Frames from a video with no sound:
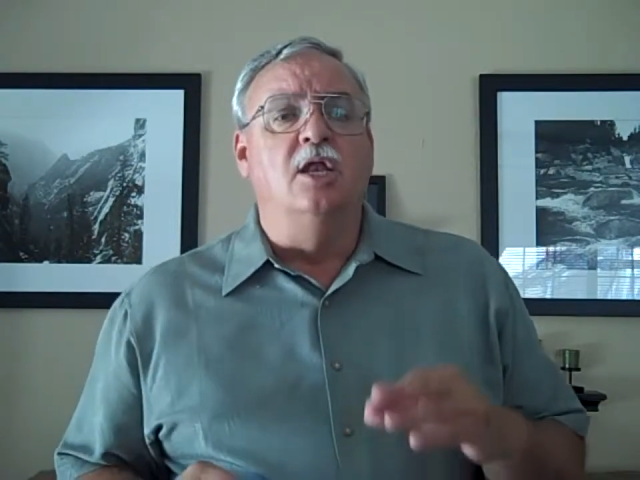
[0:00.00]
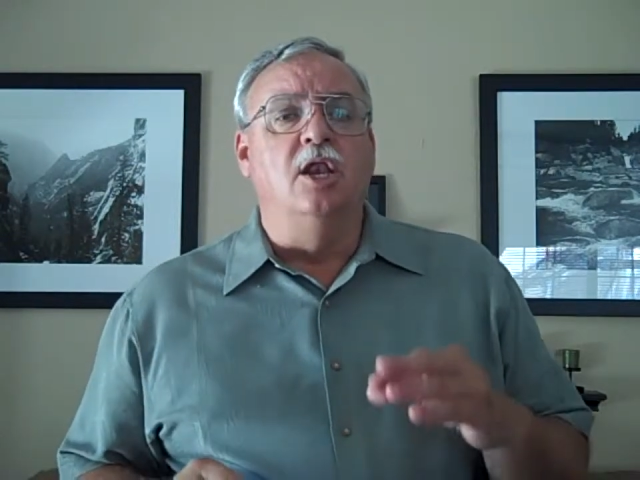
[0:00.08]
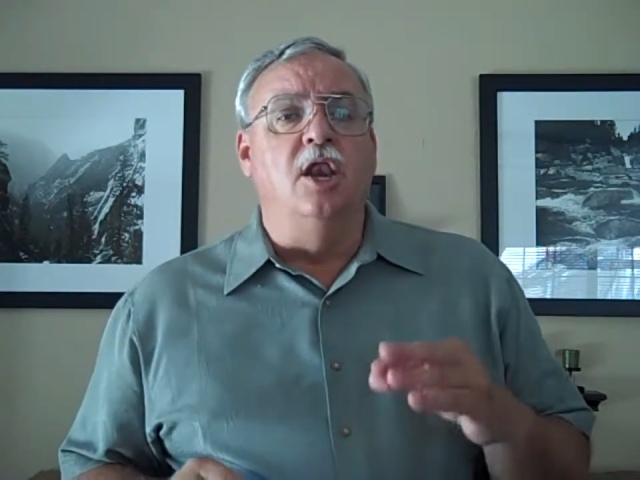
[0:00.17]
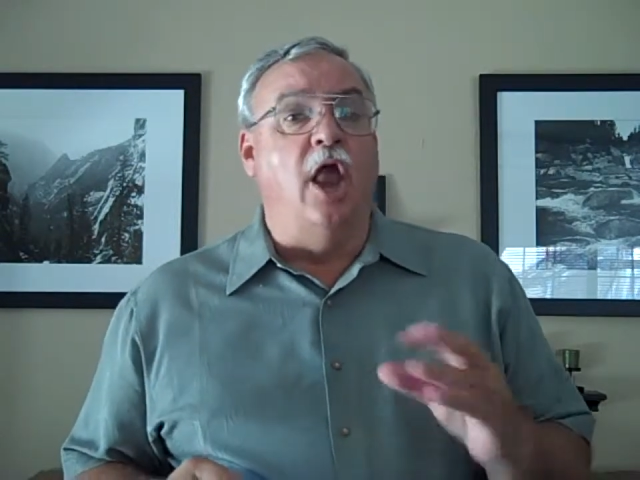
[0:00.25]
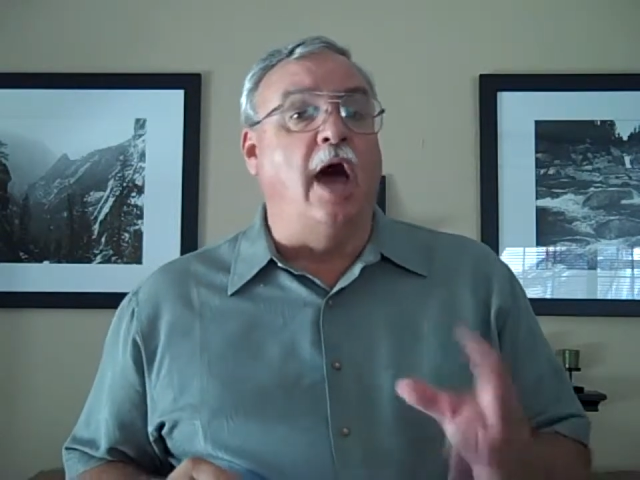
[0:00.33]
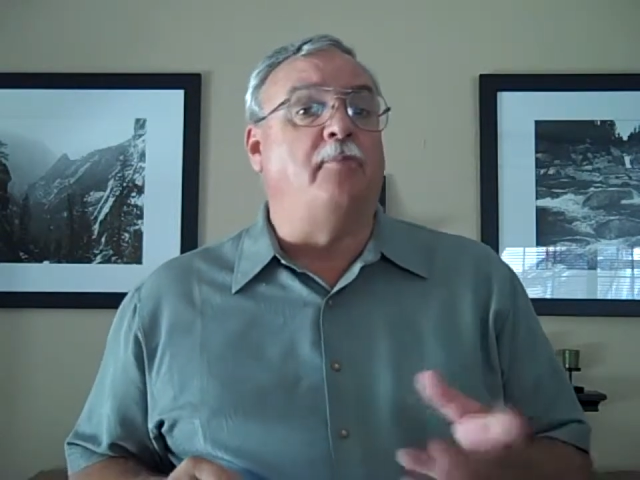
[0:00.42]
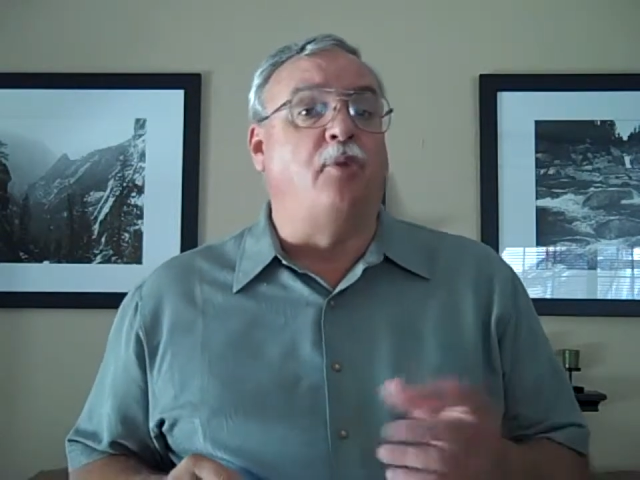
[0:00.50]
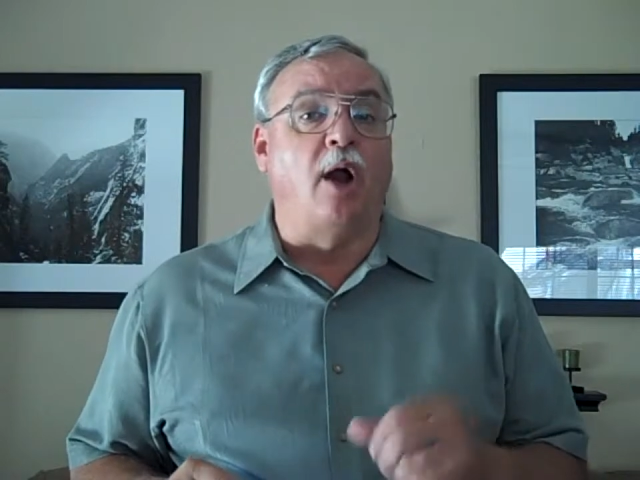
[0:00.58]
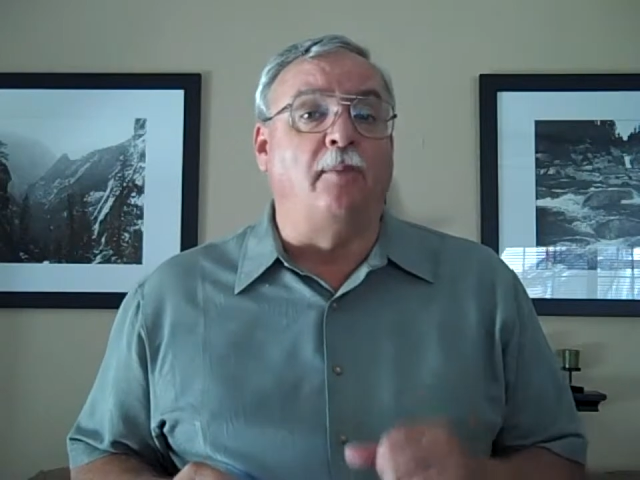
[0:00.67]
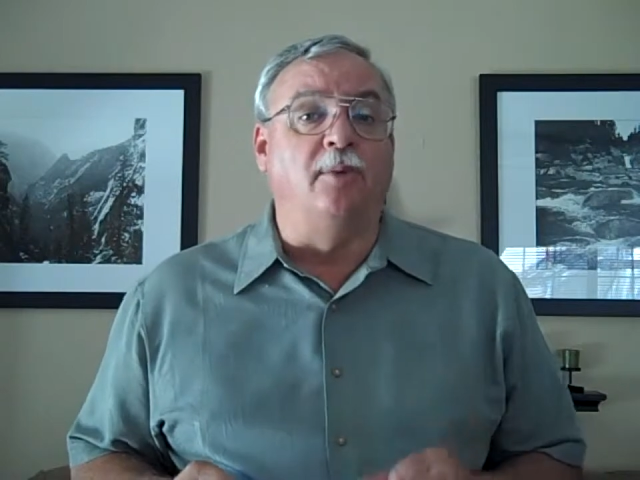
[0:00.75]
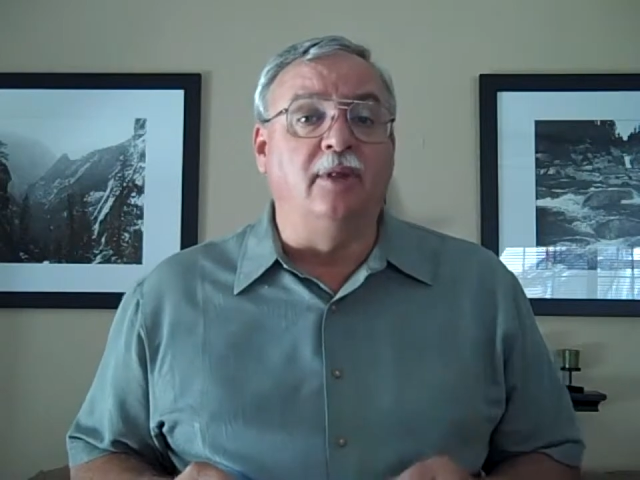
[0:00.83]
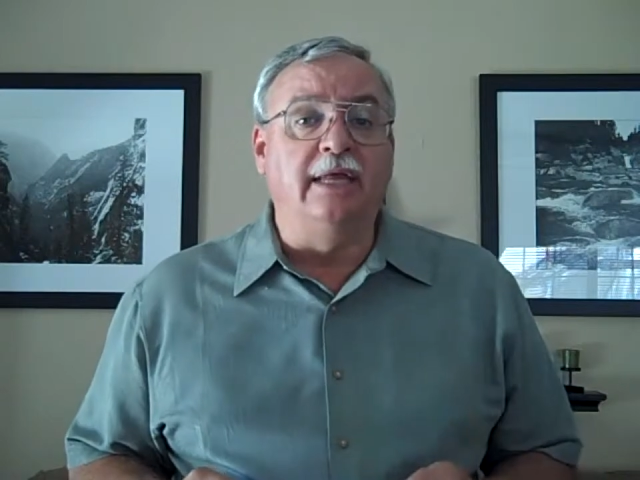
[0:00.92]
Not
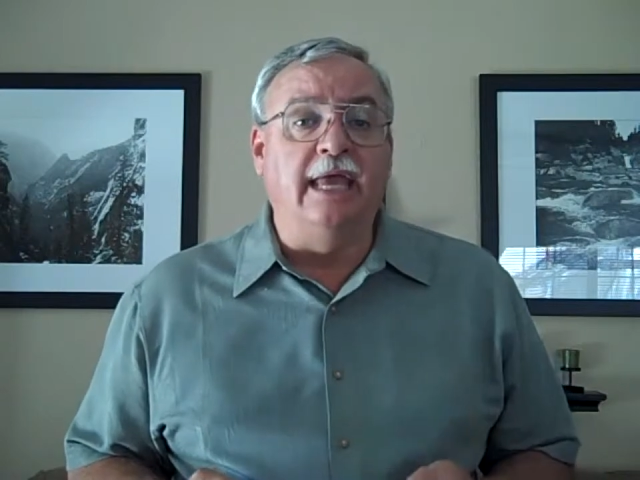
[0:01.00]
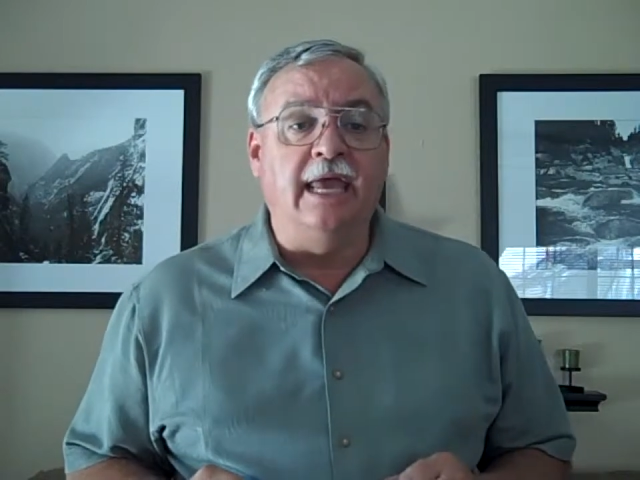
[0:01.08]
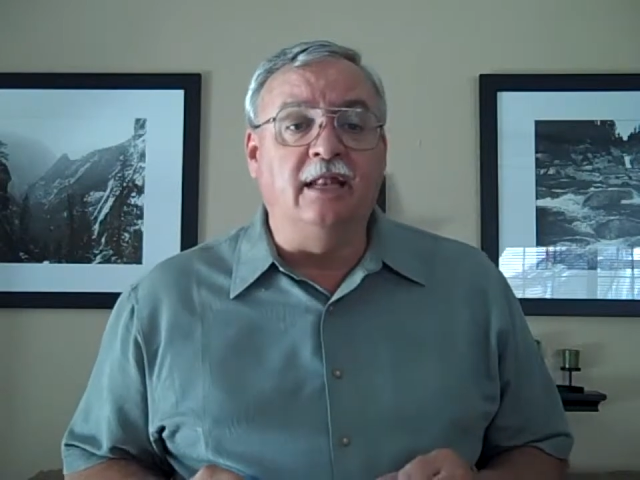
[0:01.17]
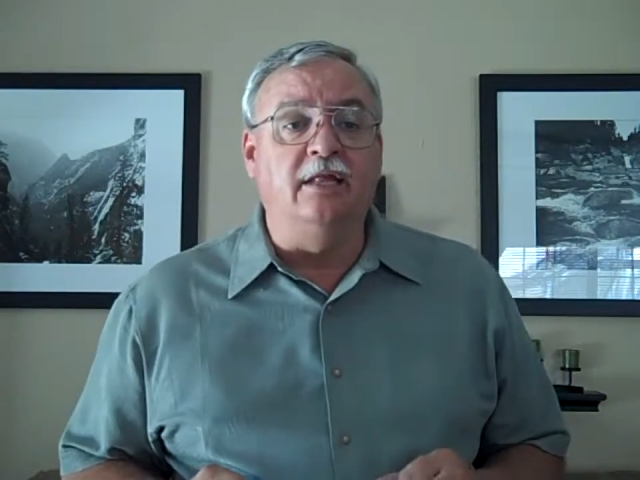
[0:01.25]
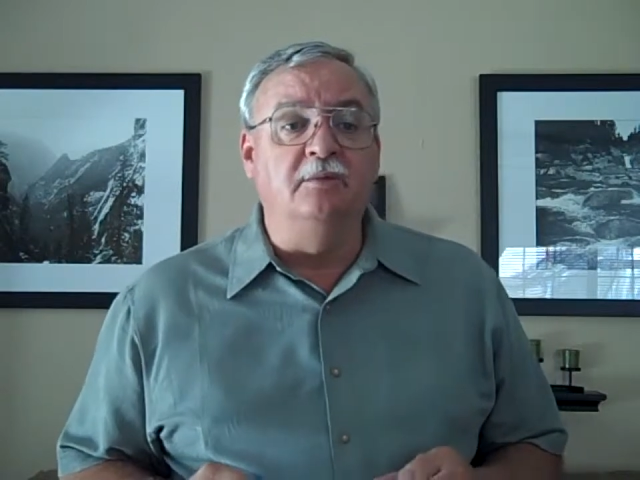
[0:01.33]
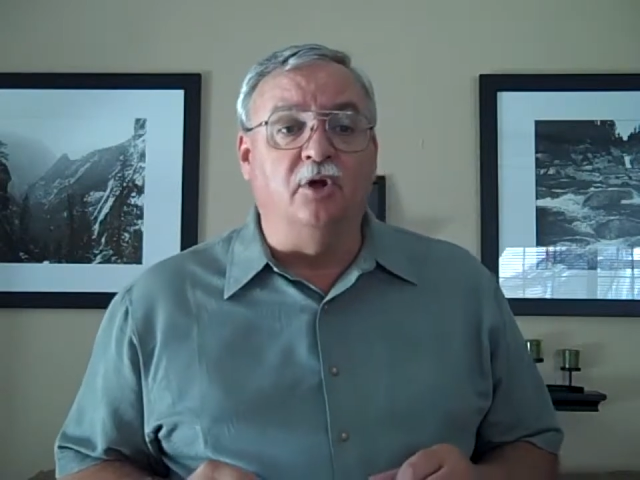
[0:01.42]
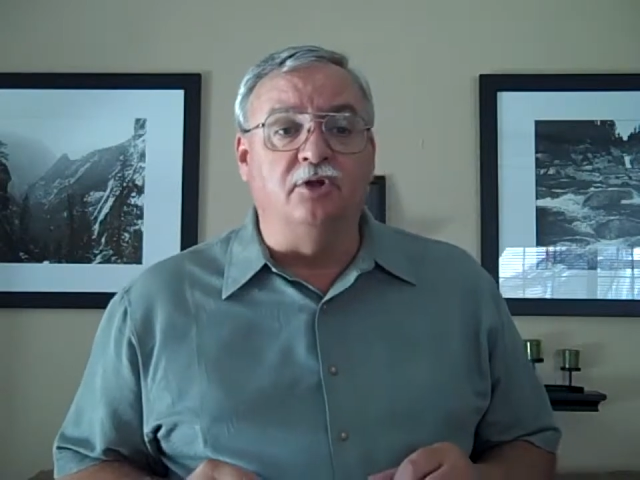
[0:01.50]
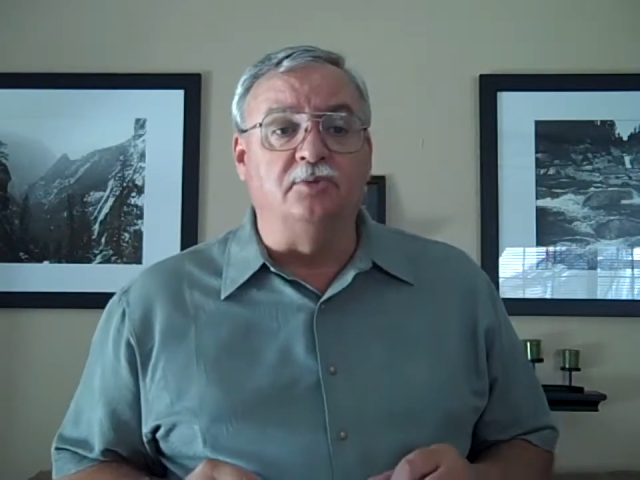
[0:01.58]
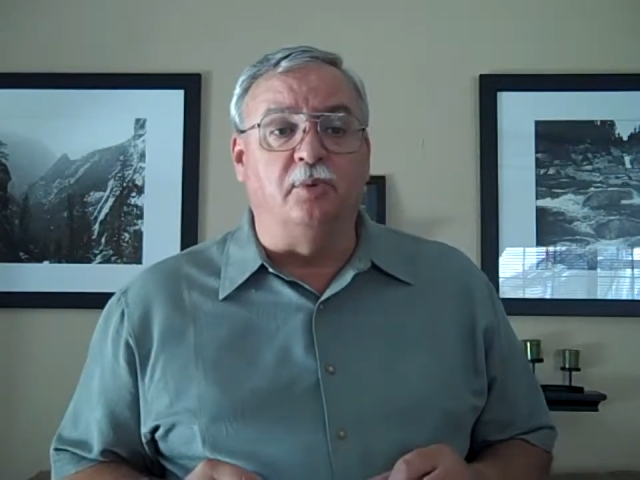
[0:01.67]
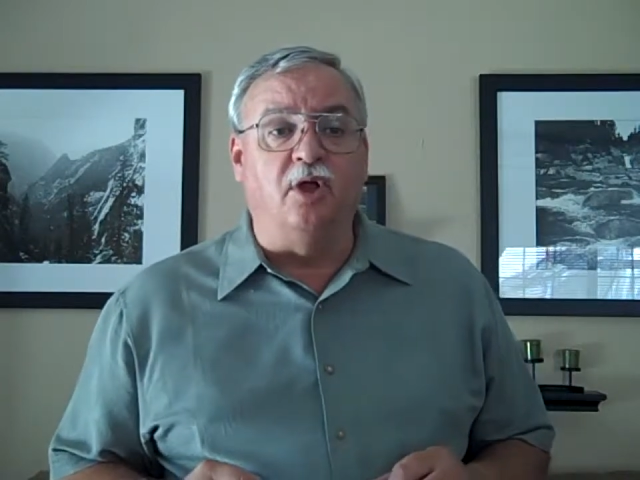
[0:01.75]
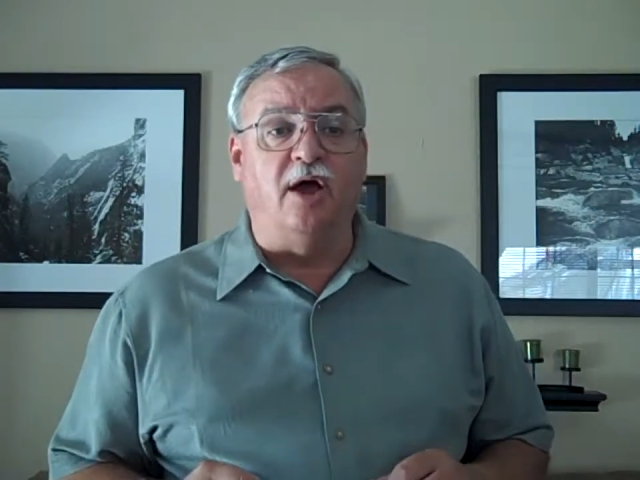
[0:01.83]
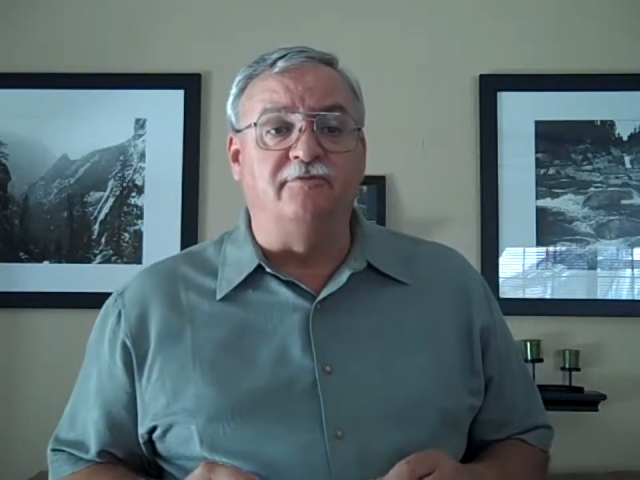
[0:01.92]
properly handling
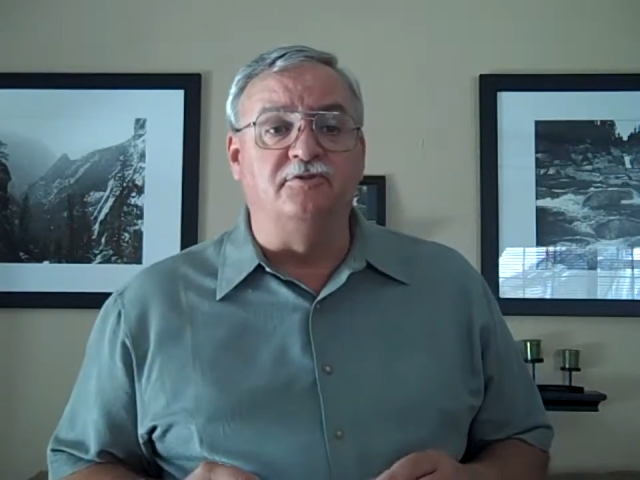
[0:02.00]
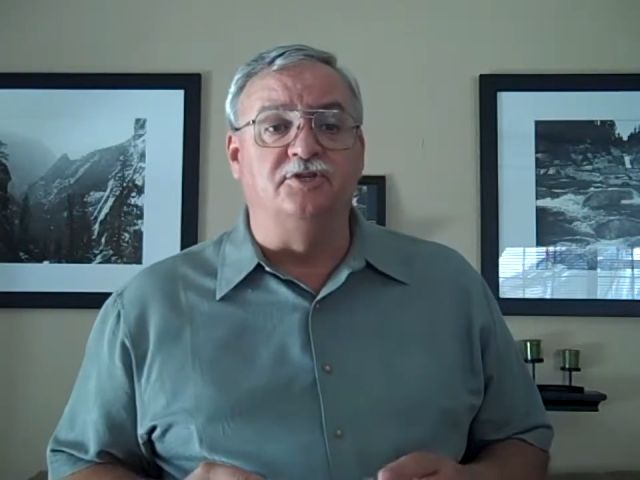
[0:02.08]
multiple offer